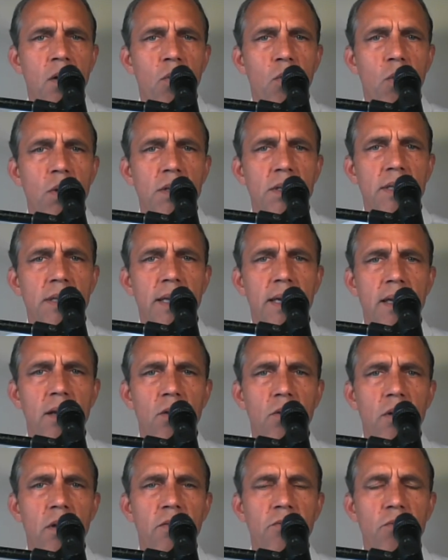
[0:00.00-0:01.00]
Once again,
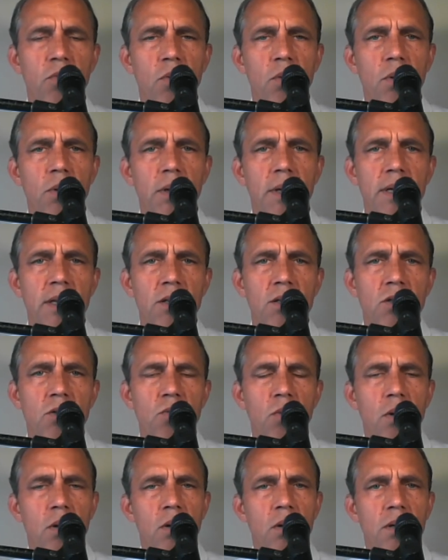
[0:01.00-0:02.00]
looking for a
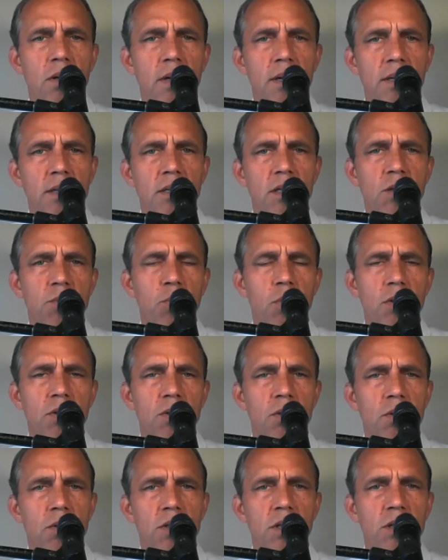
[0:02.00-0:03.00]
strong uh, 6.0
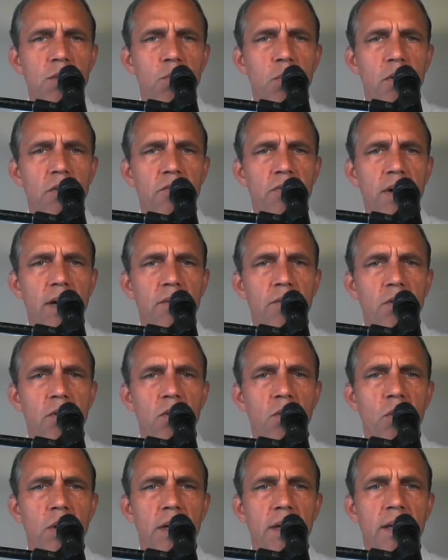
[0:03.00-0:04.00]
to 6.5
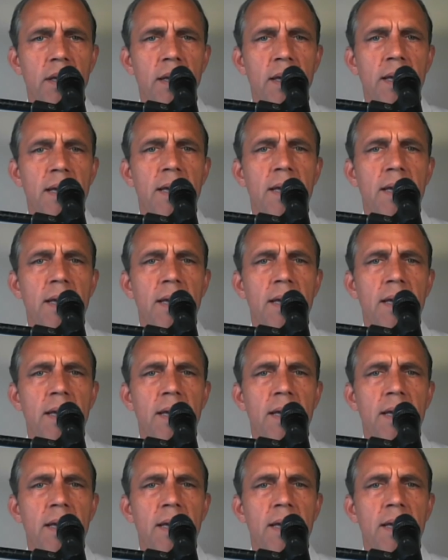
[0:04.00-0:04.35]
earthquake